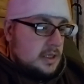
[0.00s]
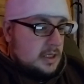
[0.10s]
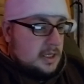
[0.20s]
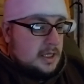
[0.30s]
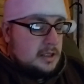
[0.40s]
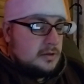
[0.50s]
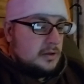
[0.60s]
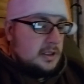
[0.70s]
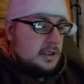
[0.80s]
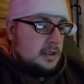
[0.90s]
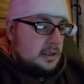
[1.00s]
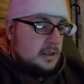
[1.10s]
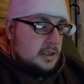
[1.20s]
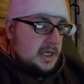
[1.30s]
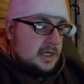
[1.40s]
Anatoly
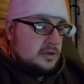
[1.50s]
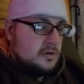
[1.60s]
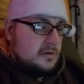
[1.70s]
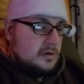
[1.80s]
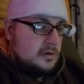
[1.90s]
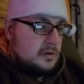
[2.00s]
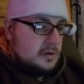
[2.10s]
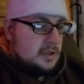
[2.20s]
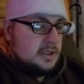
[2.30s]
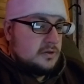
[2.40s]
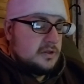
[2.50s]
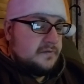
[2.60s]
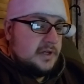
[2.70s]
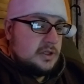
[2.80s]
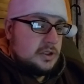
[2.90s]
Andro or
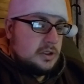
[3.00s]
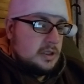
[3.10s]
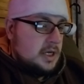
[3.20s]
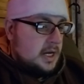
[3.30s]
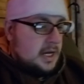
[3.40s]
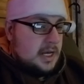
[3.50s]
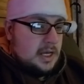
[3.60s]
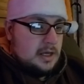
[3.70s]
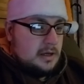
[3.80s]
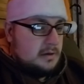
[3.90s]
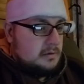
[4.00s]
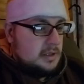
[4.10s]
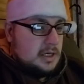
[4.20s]
Androsovich, I